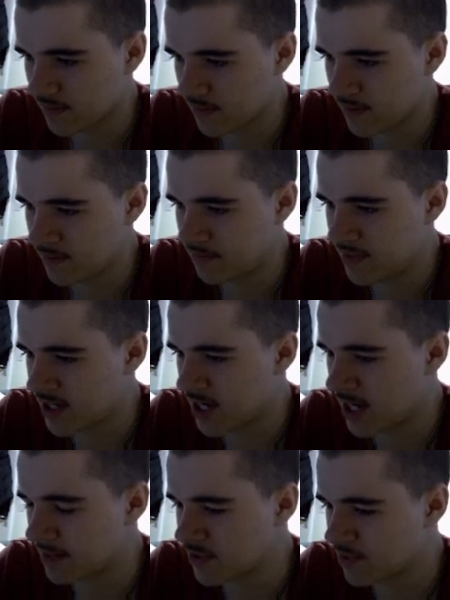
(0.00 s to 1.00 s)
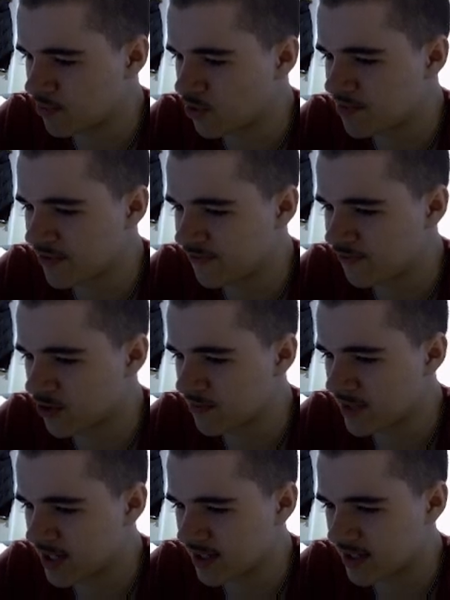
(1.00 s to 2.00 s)
becomes more
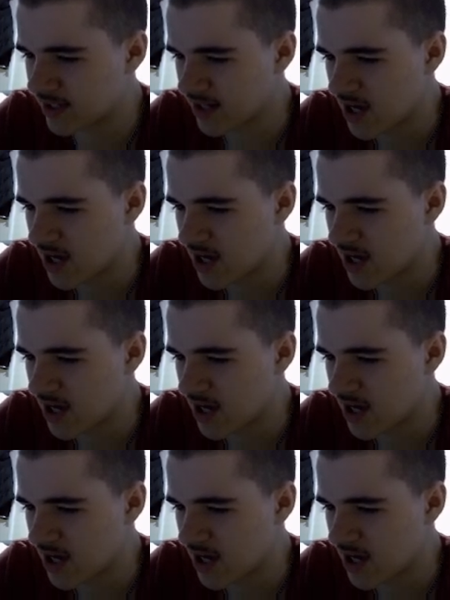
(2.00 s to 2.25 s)
performant